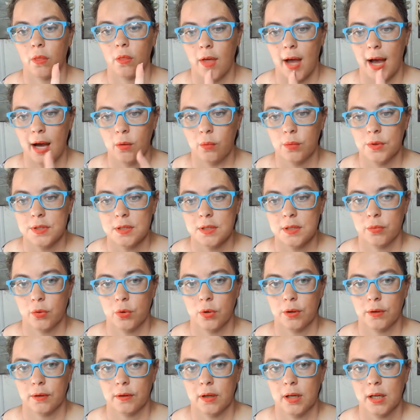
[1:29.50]
that was
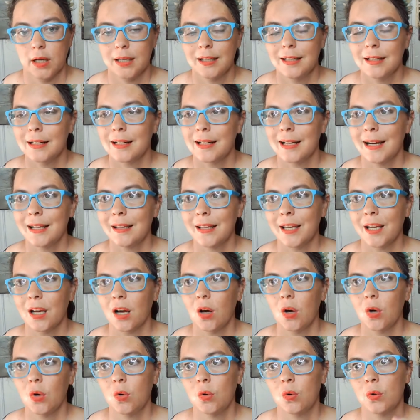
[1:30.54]
important. Not like,
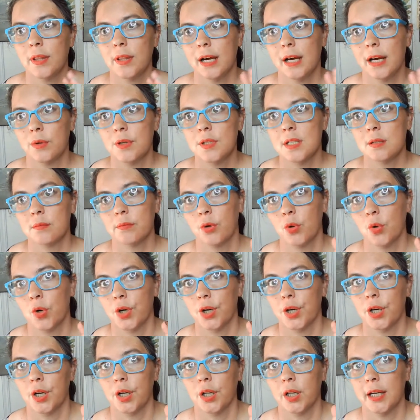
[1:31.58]
oh, that was
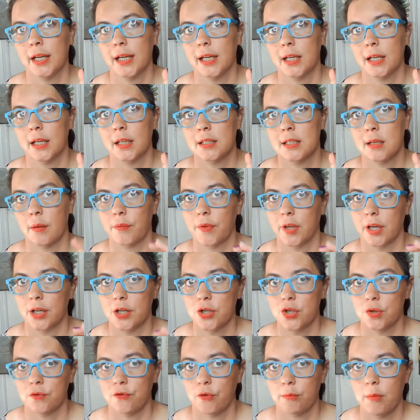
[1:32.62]
important, like something I
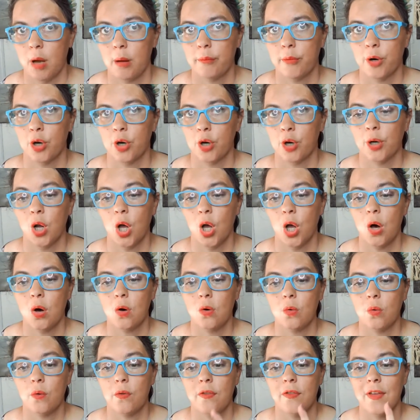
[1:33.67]
should have remembered, but
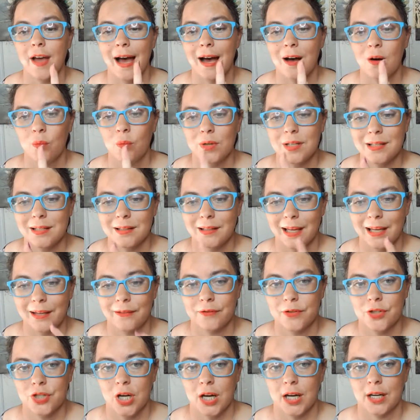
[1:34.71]
oh, that was
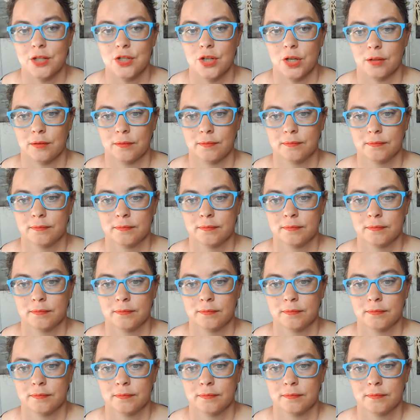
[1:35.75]
life changing.